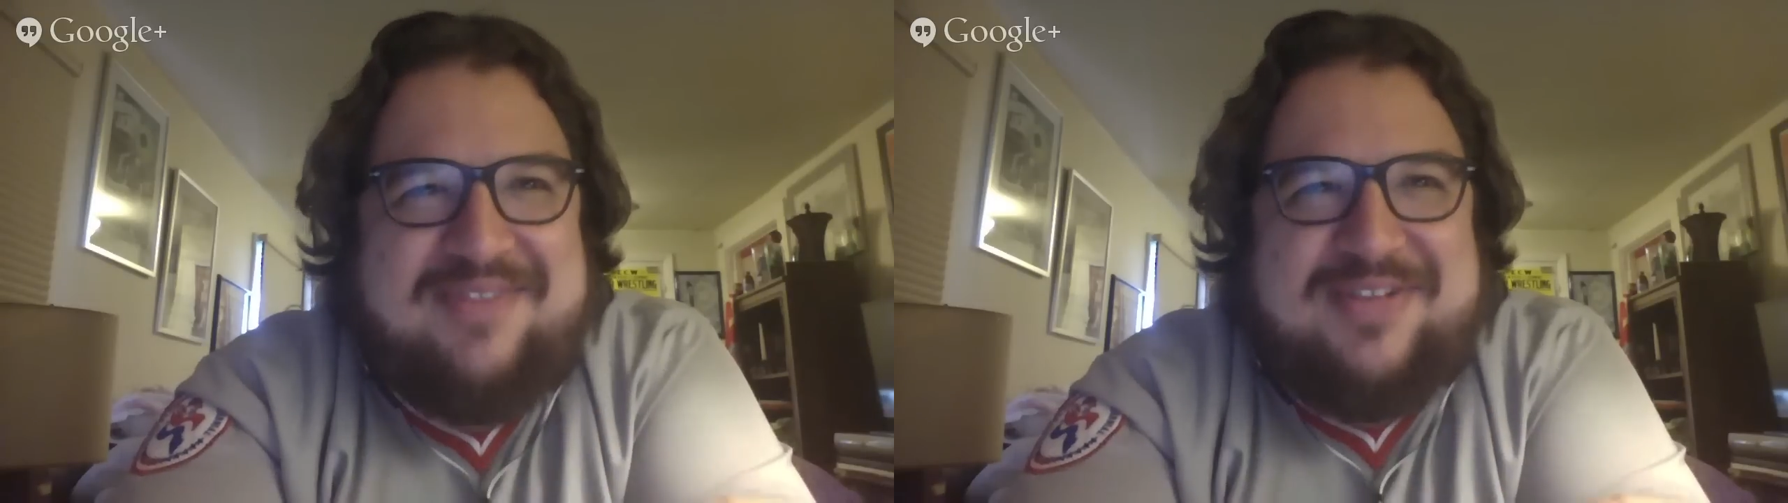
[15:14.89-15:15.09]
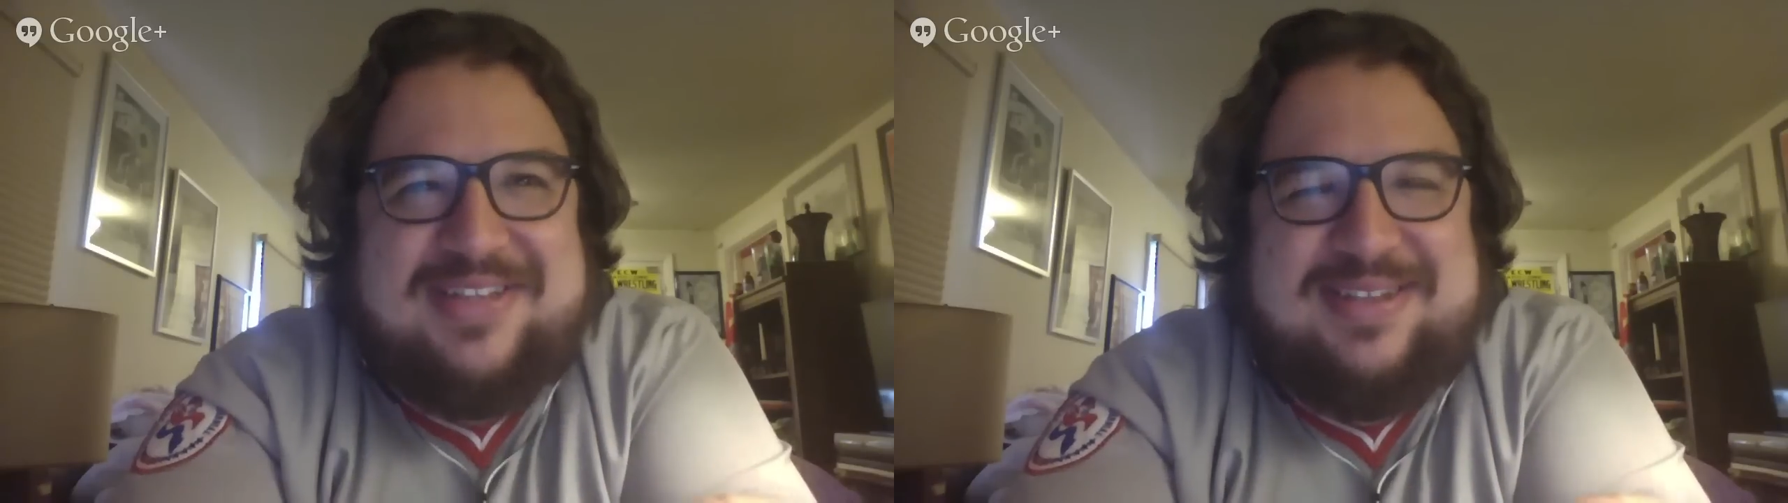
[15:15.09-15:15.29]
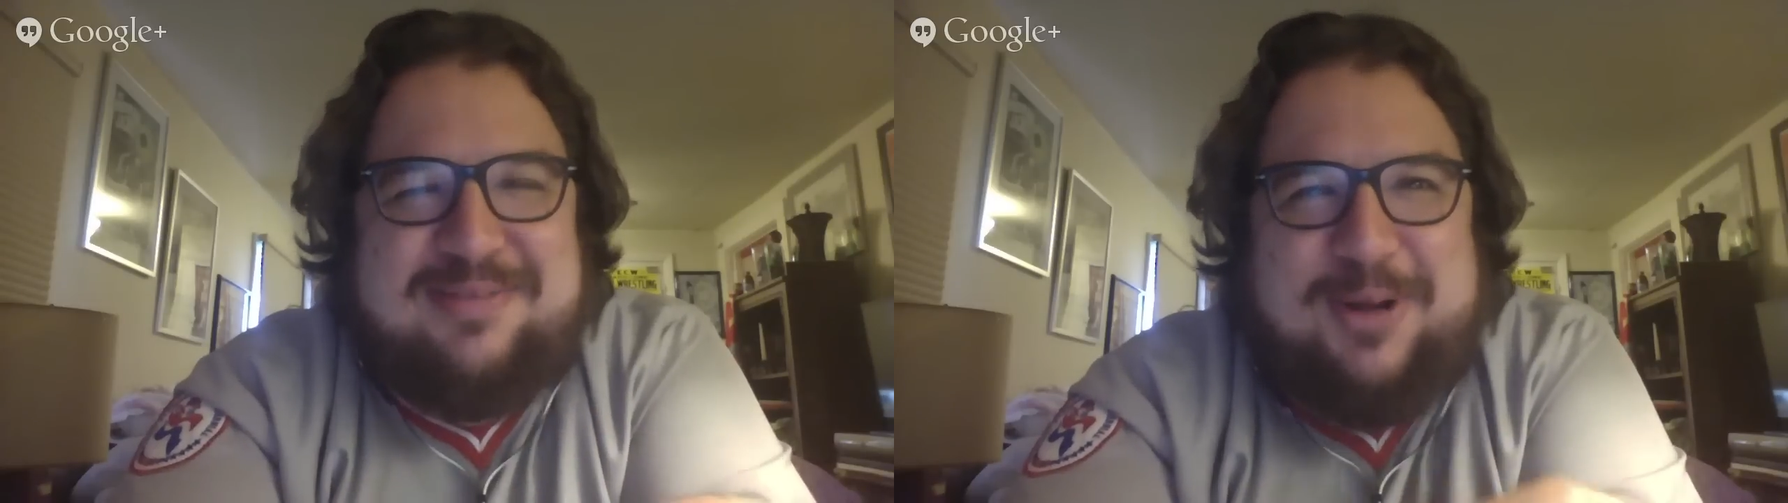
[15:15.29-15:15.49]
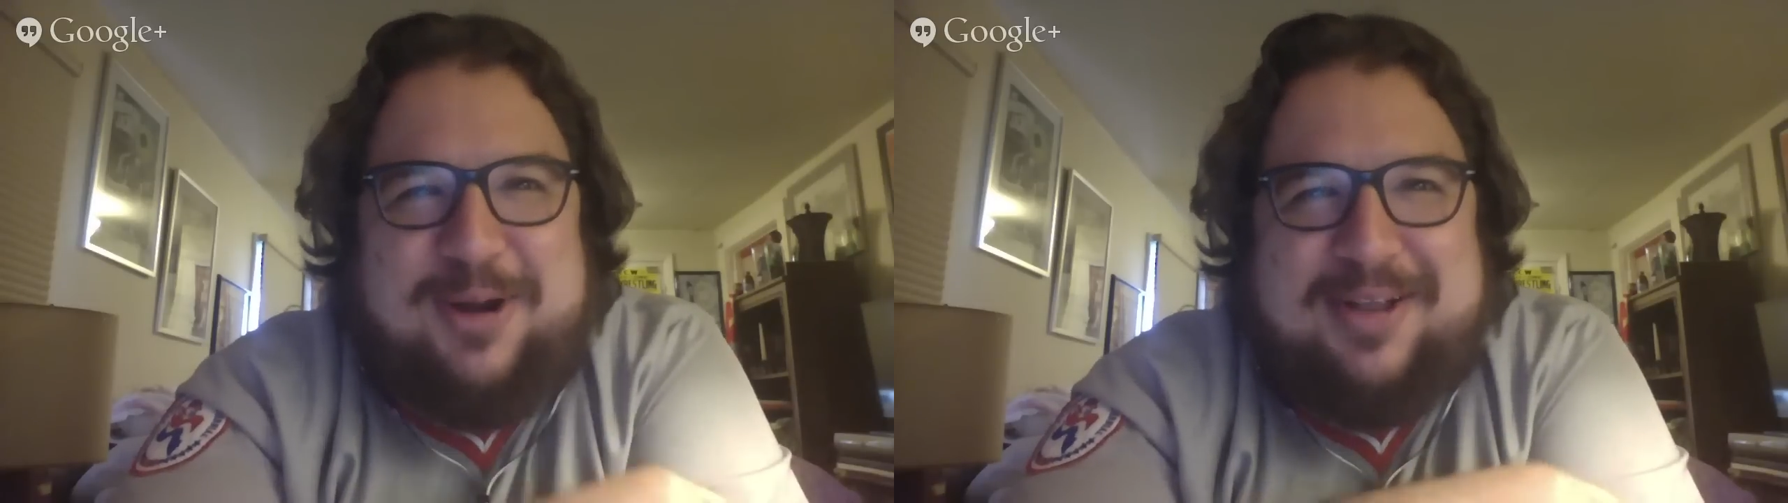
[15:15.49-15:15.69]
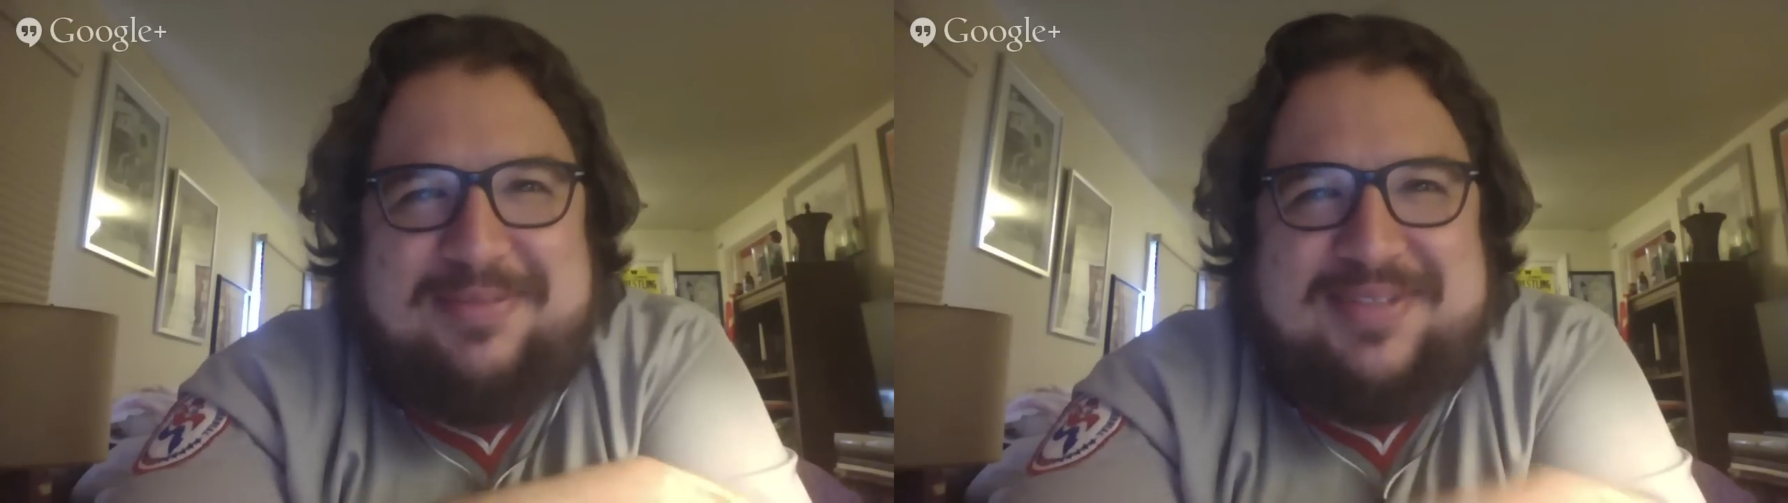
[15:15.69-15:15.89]
Vince
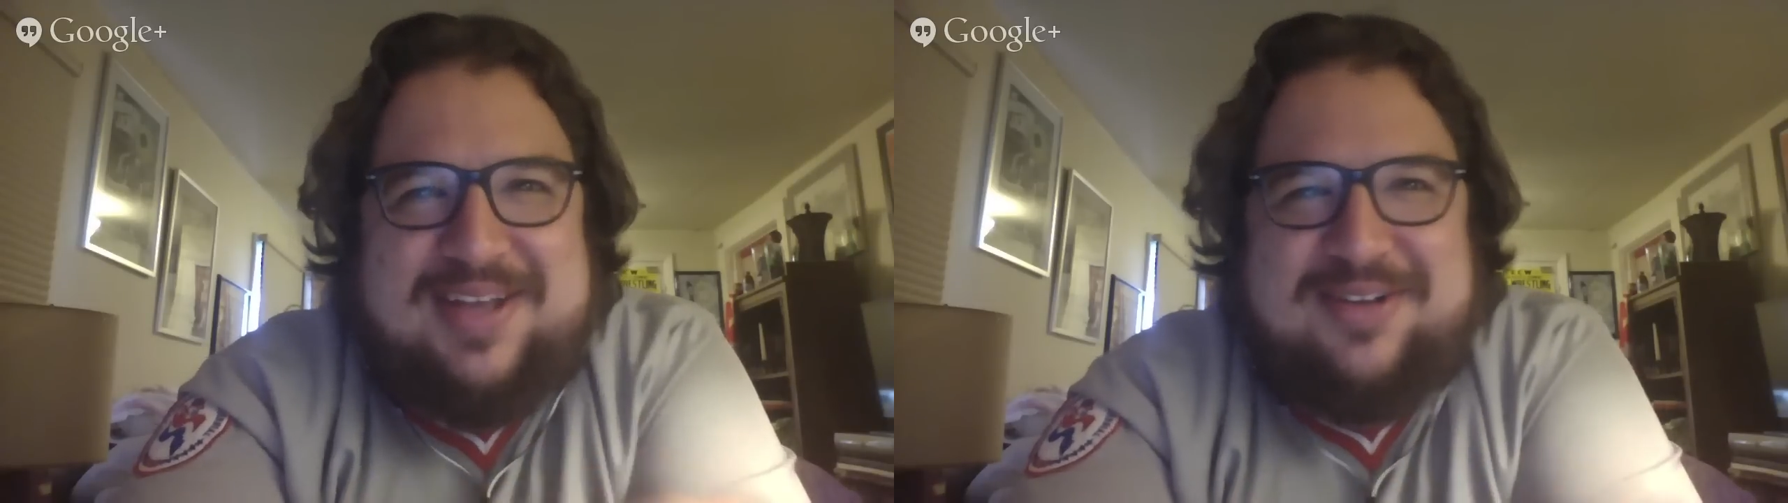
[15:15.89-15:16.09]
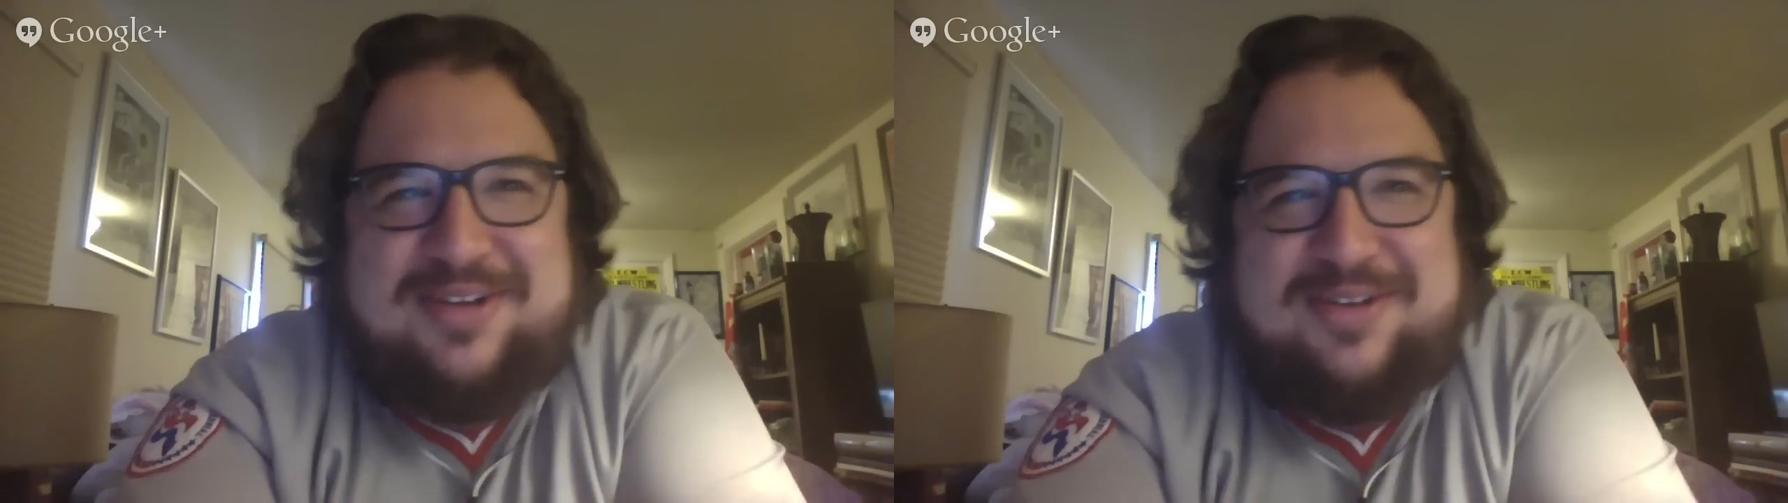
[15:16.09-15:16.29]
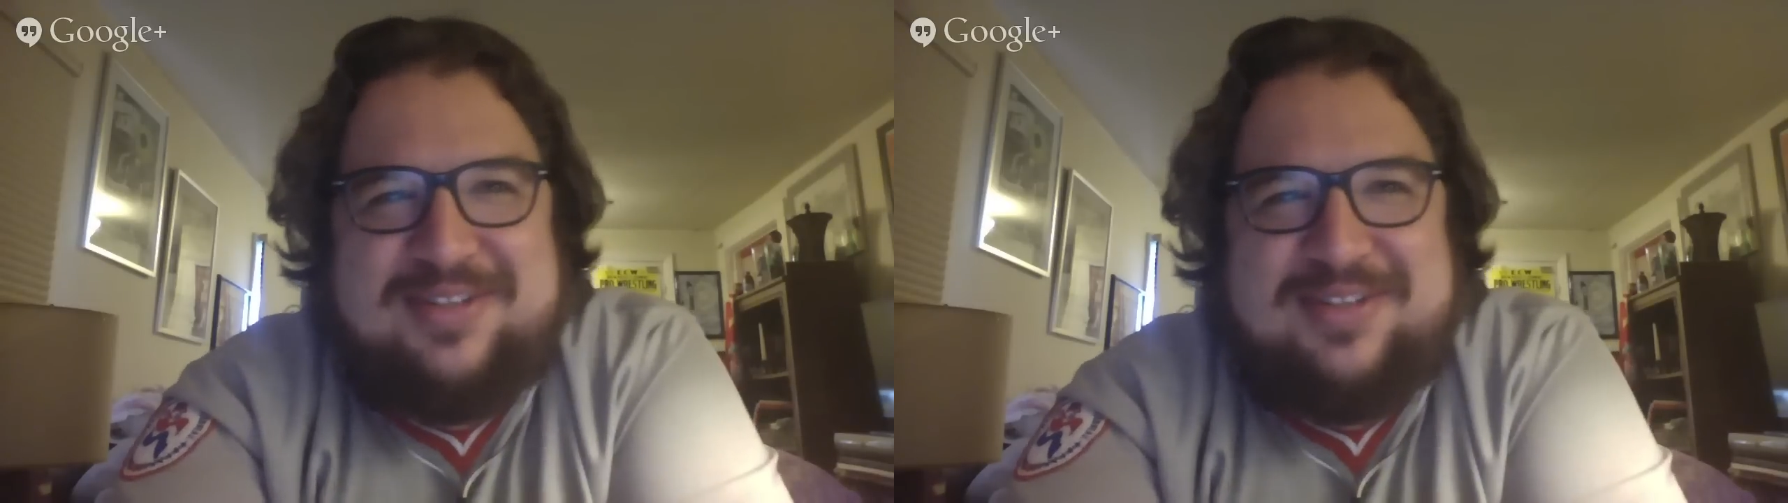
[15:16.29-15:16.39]
Lombardi, I'm telling you,